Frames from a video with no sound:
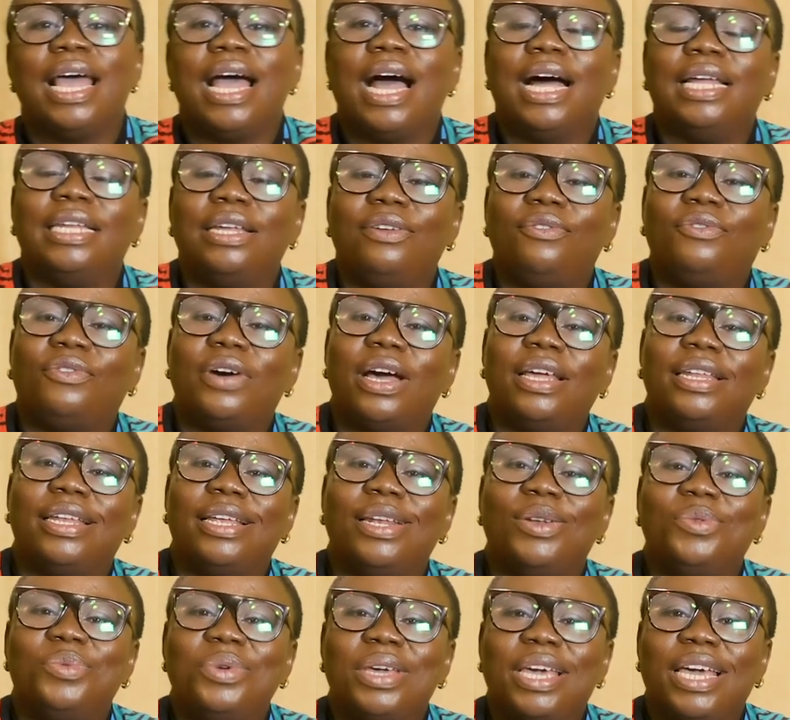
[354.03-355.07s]
And then
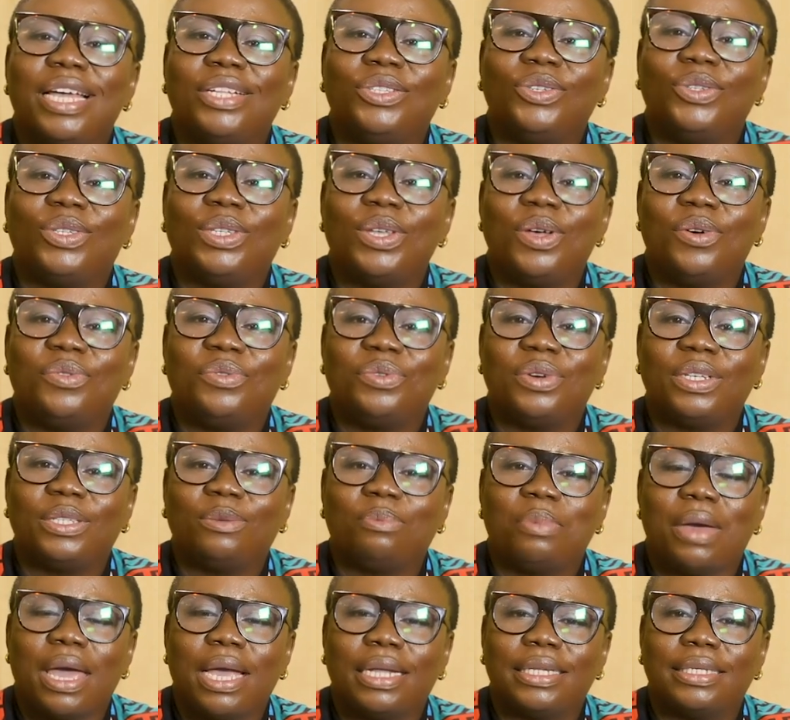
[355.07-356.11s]
finally, we get to
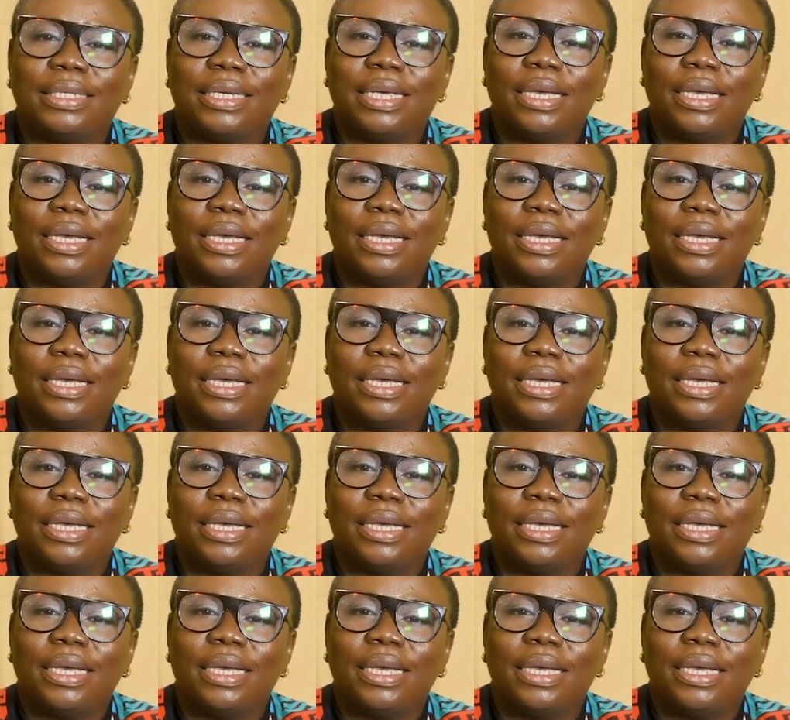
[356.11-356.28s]
self-respect.